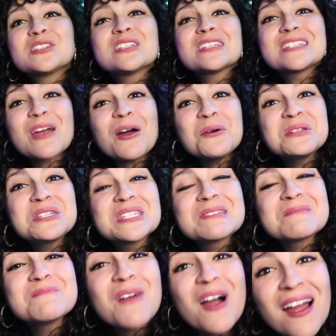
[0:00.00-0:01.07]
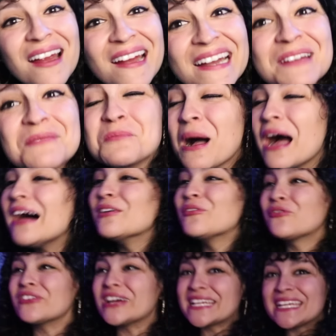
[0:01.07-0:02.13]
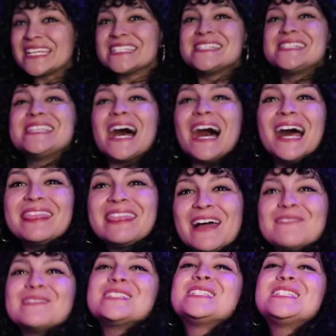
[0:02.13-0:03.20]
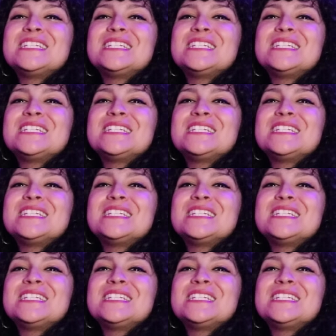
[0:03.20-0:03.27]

was so smart. Well freaking done. That was